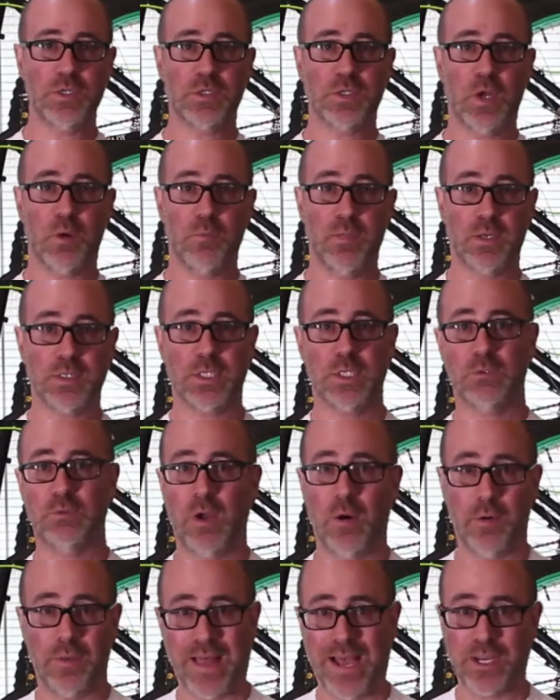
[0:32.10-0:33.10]
you start messing
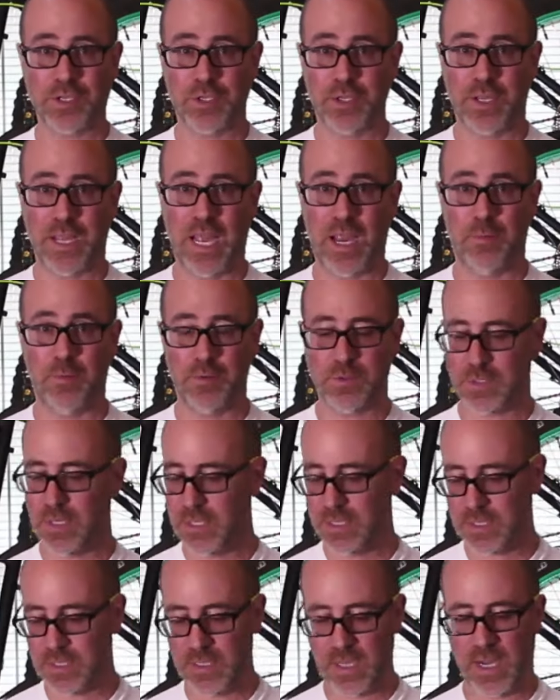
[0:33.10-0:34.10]
around with action cameras,
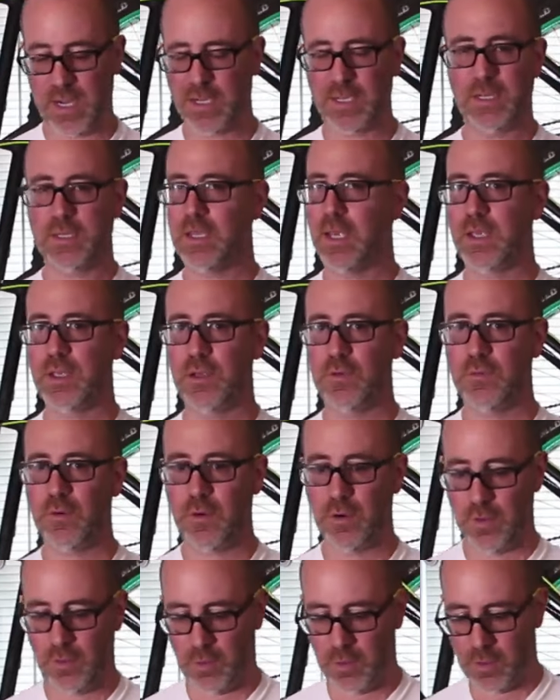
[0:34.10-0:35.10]
it's not gonna take you
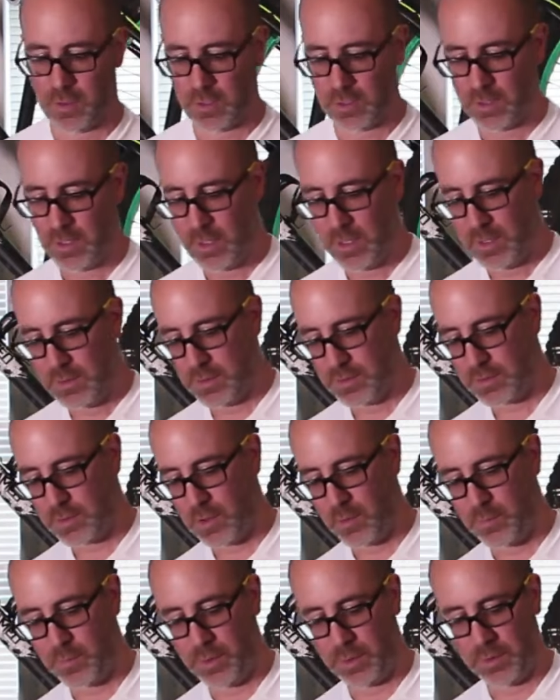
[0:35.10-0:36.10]
very long to
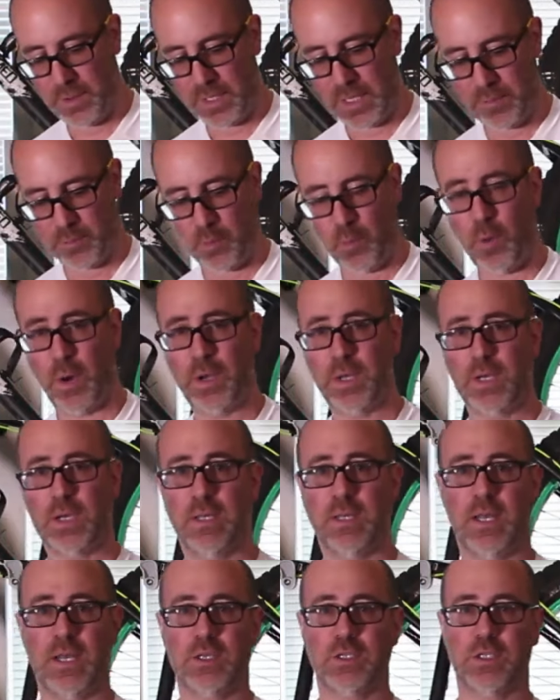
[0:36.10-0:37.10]
start building up quite a
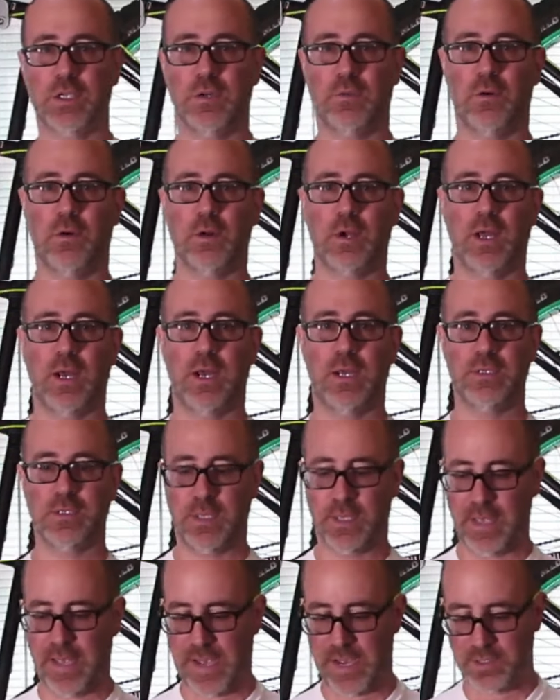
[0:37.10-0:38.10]
collection of all kinds
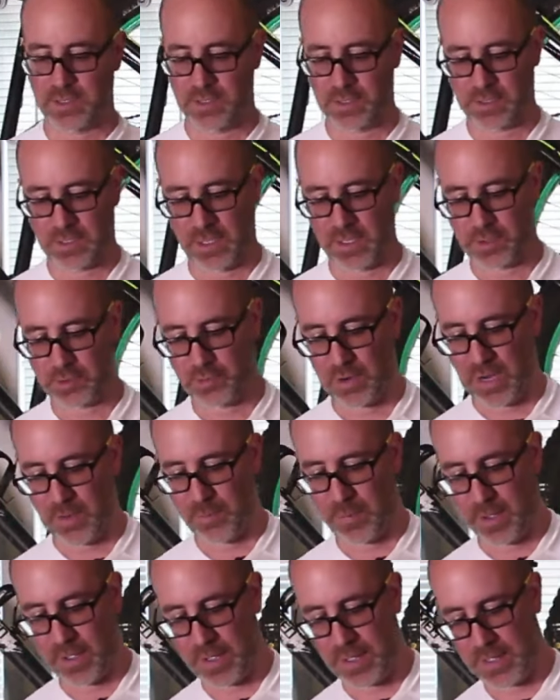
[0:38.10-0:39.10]
of gadgets like
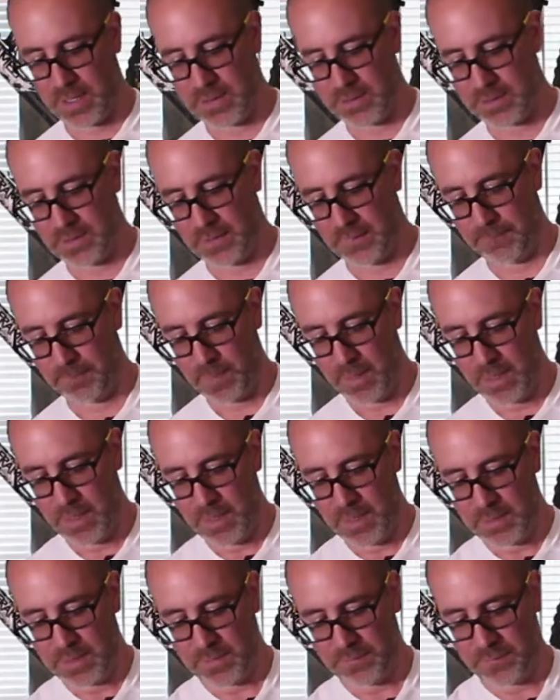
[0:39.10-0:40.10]
tripods and
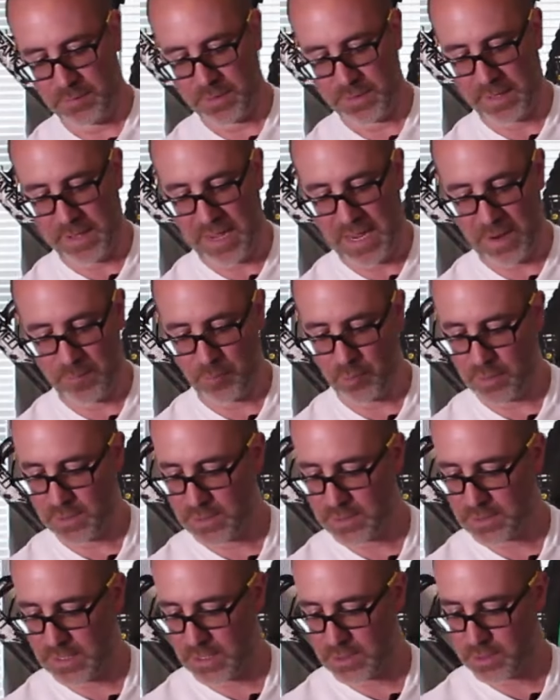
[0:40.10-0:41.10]
different camera
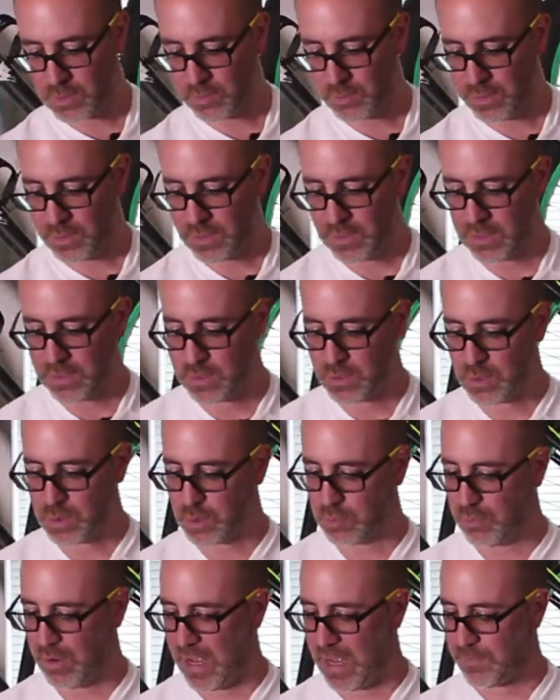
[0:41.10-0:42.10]
accessories,
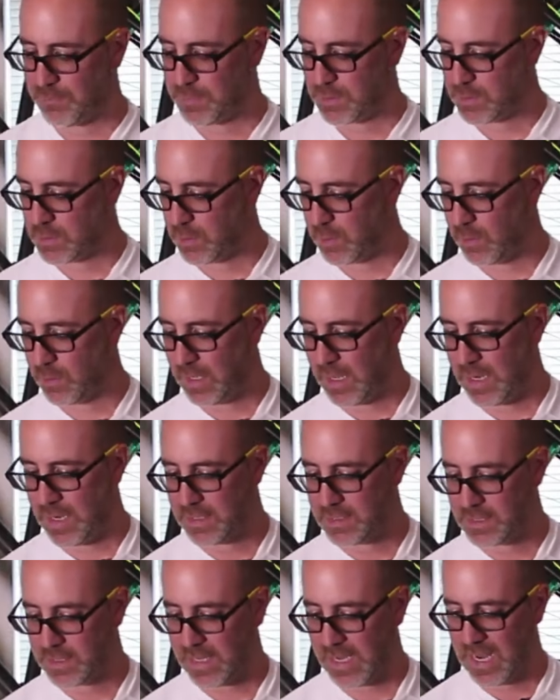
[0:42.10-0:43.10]
straps, all
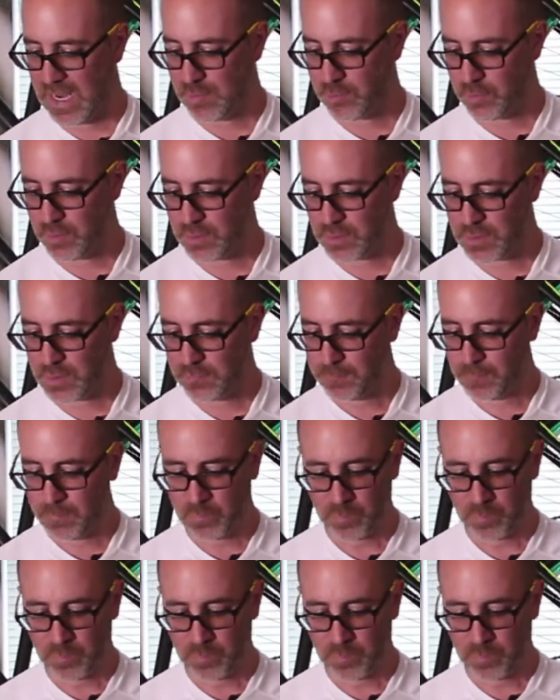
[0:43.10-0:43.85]
kinds of cameras.